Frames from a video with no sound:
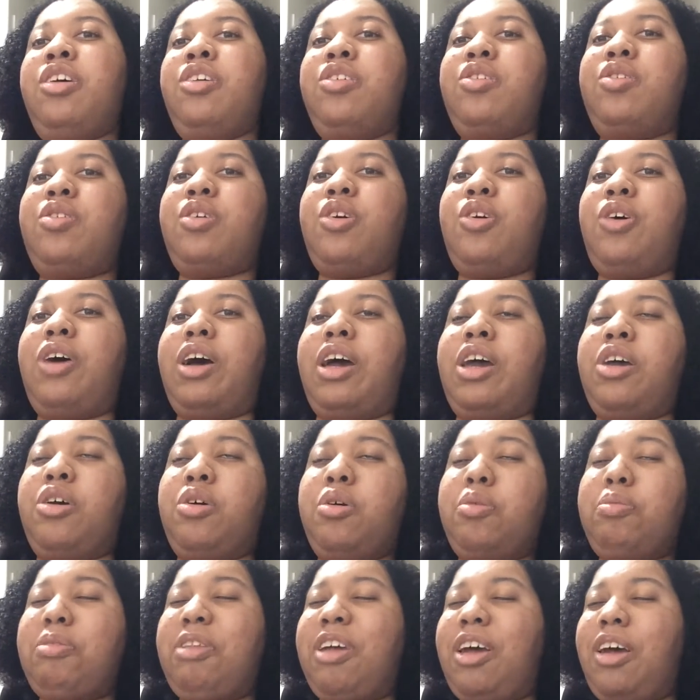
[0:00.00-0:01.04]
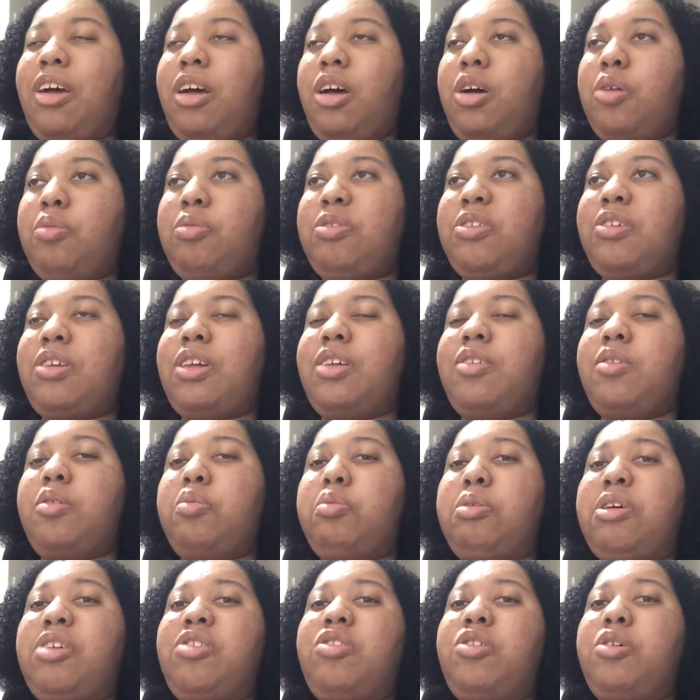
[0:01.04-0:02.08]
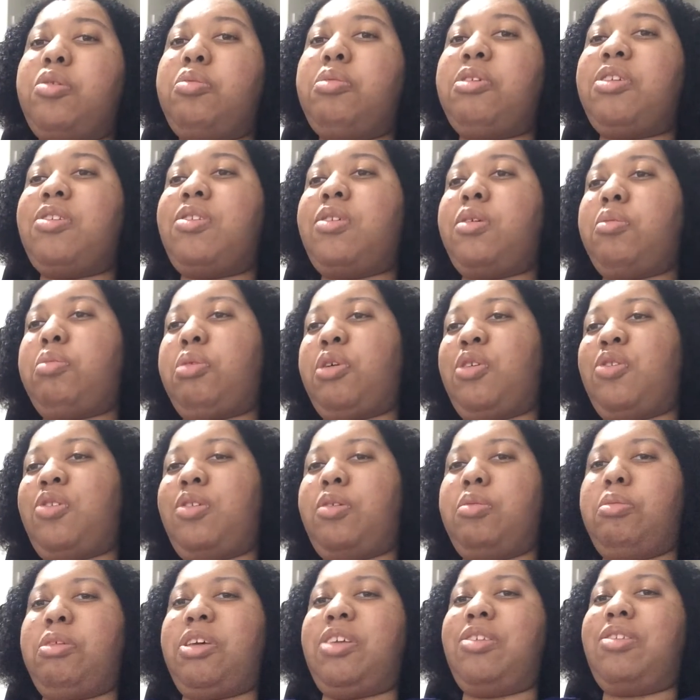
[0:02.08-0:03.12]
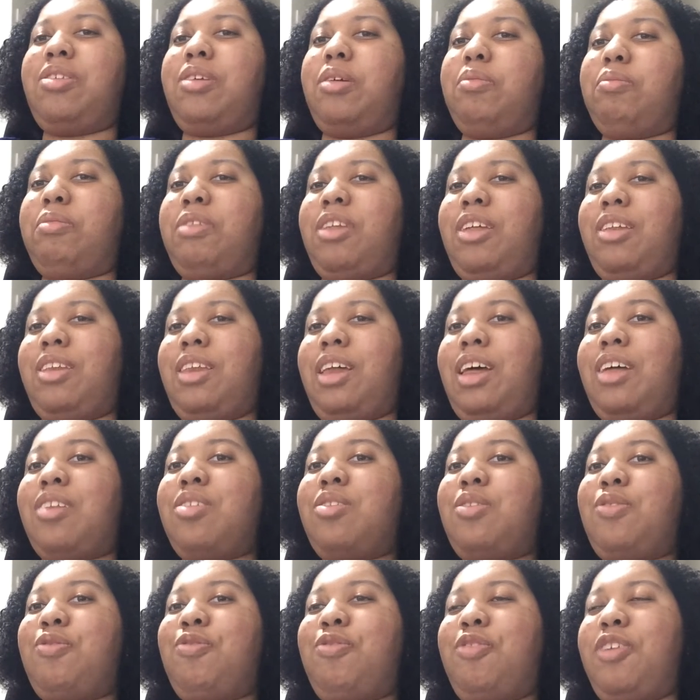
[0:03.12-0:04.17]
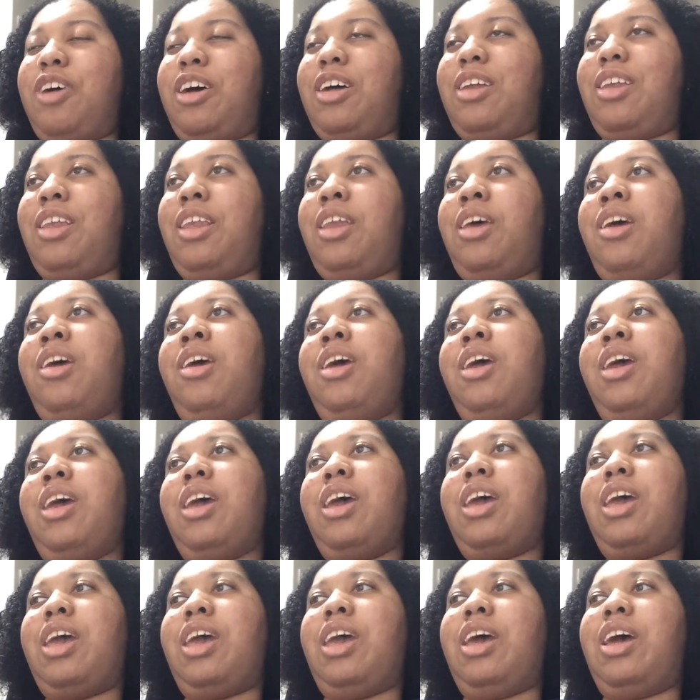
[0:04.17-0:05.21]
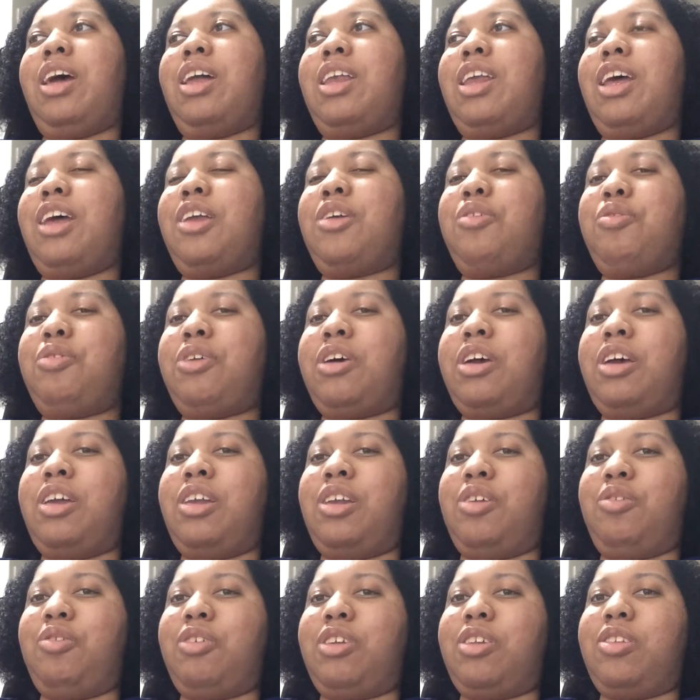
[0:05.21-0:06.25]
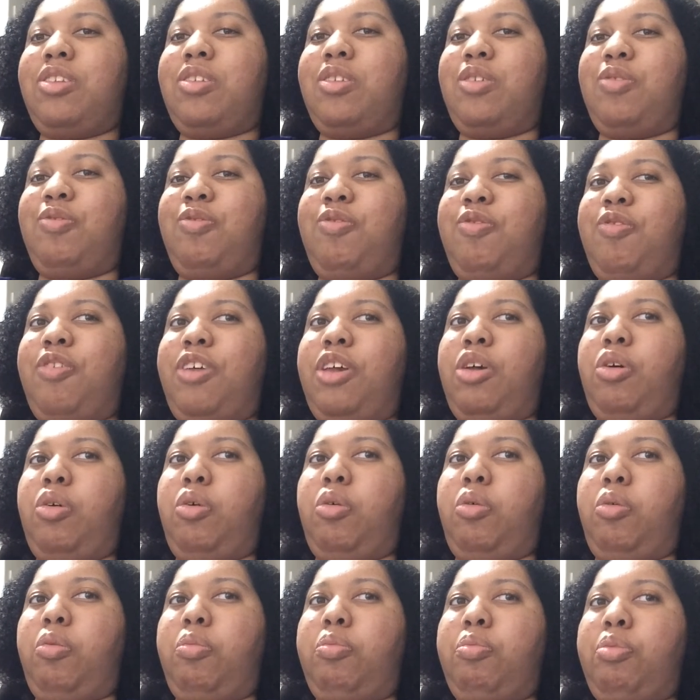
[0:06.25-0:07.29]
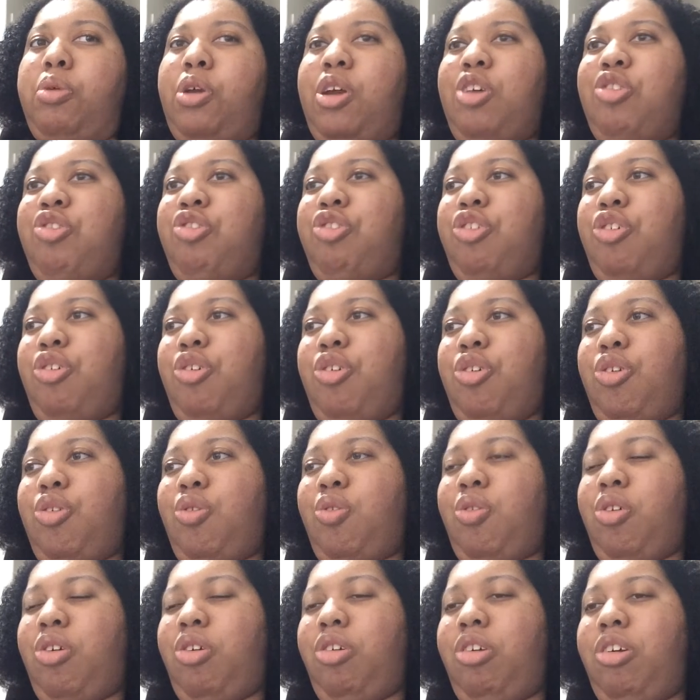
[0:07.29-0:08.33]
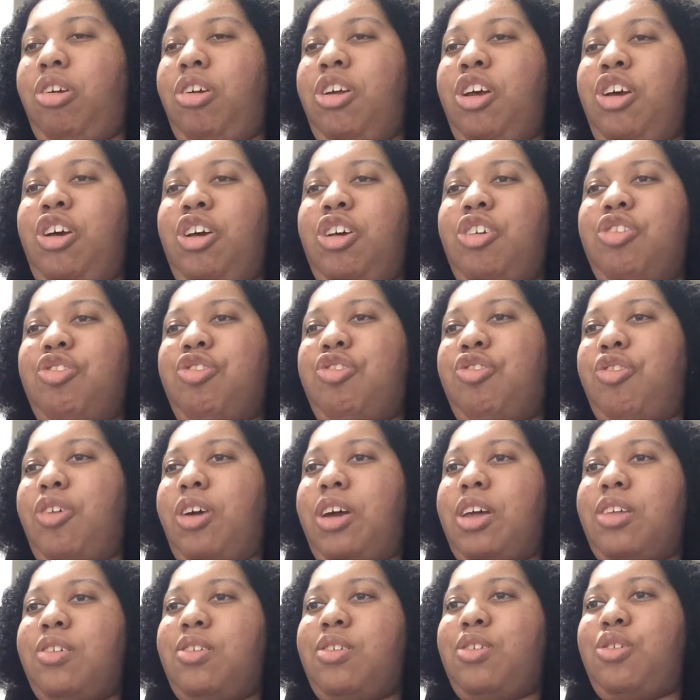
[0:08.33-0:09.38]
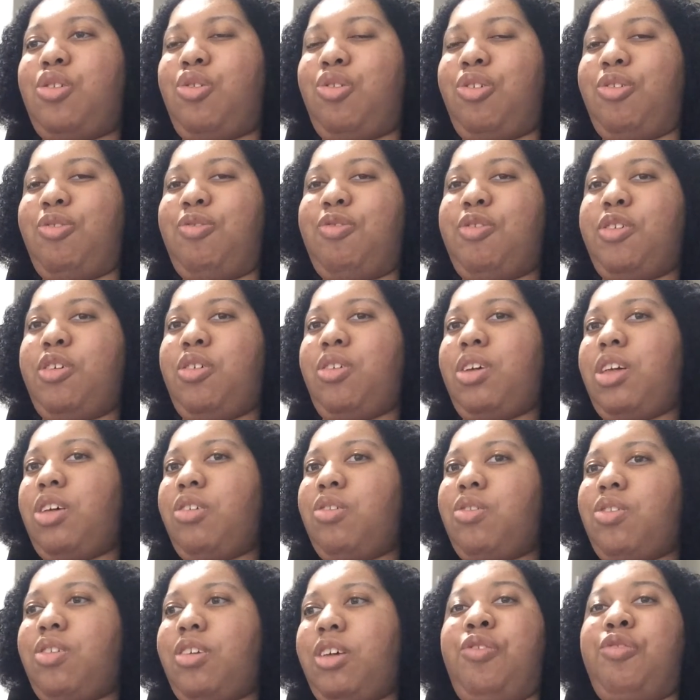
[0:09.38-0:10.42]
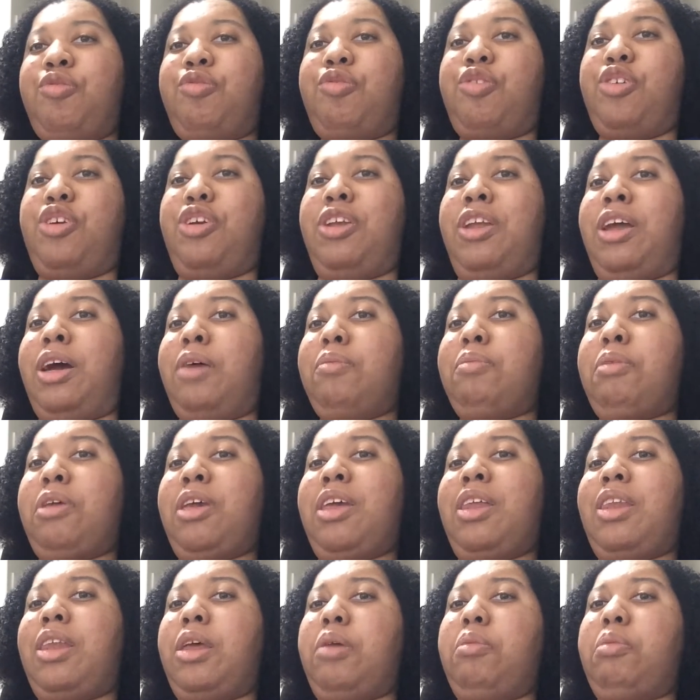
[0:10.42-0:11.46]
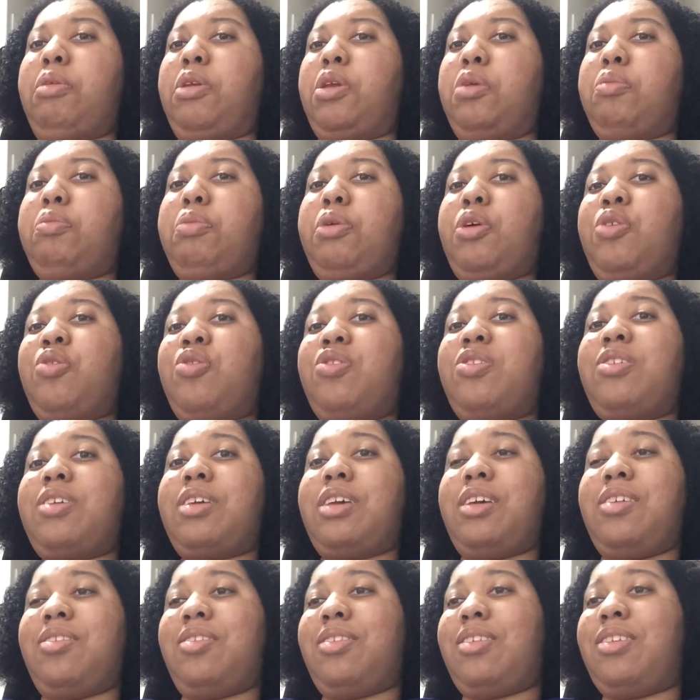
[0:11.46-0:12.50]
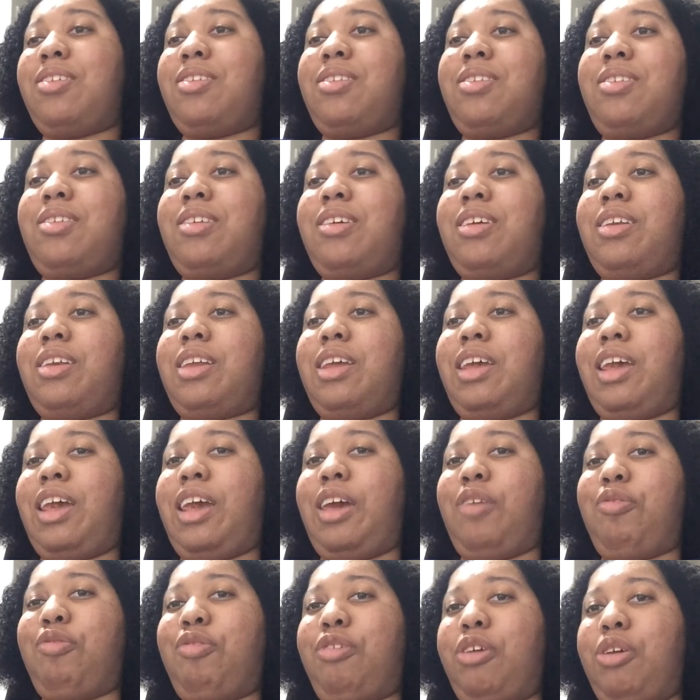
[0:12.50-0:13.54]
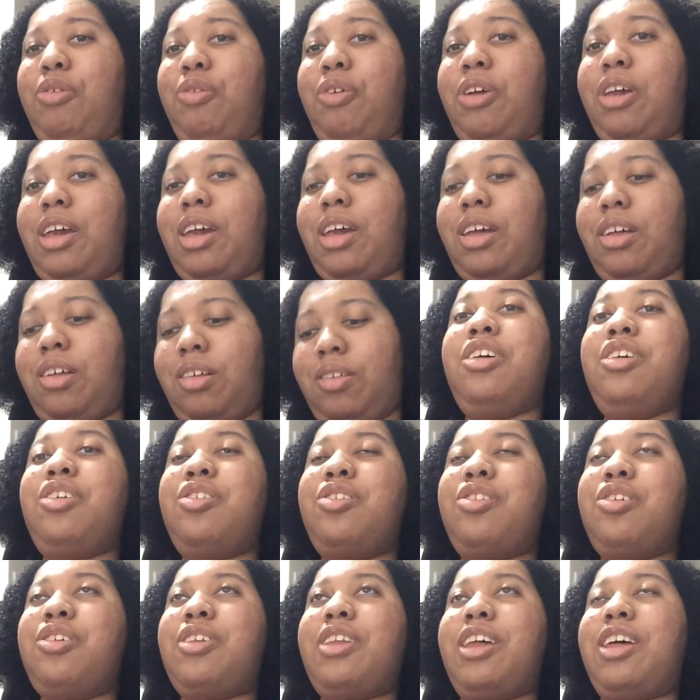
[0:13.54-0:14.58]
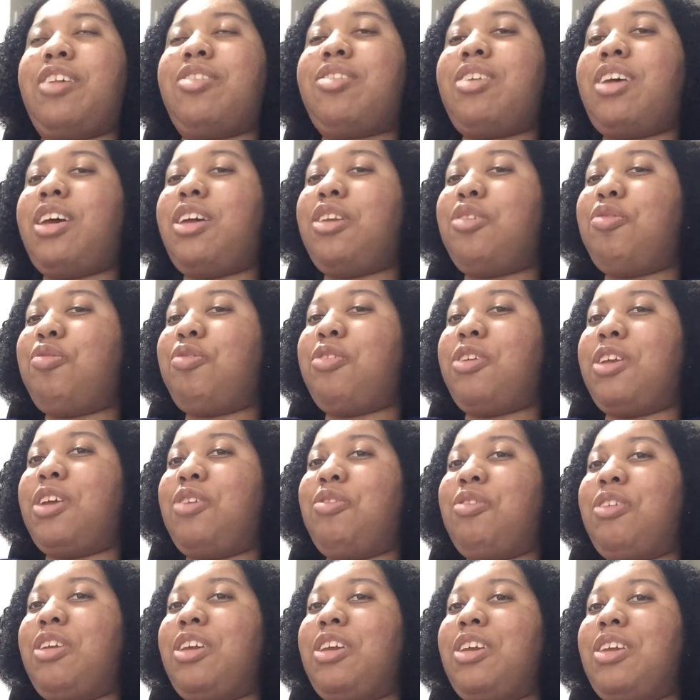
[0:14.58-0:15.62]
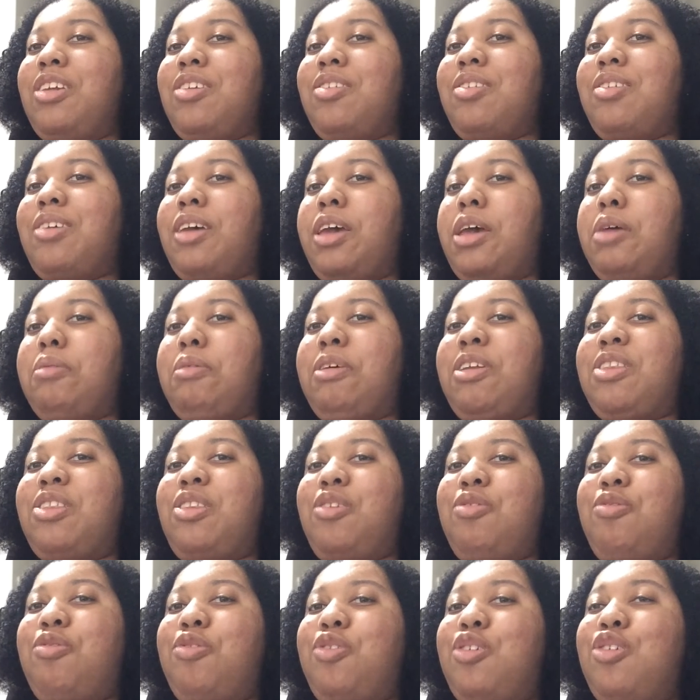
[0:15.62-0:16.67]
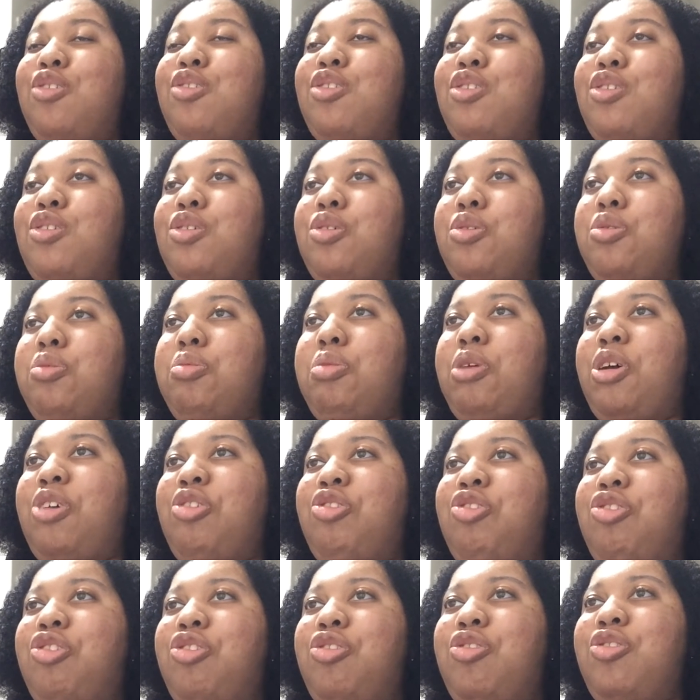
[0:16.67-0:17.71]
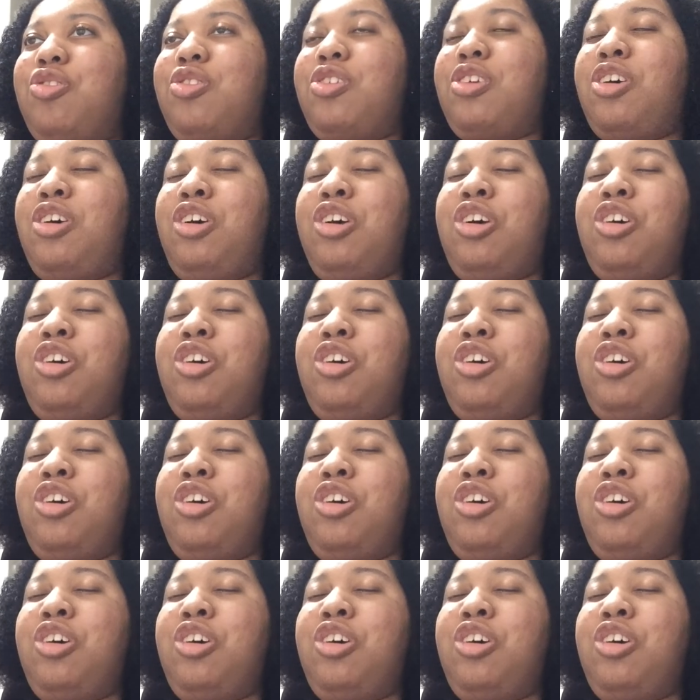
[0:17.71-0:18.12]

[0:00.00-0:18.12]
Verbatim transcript: So I hope that helps, because BookTube is supposed to be something that's fun, and I don't want anyone to feel pressured or stressed or feel guilty for not being able to post consistently every week. So that's kind of what I wanted to say about the first two pressures.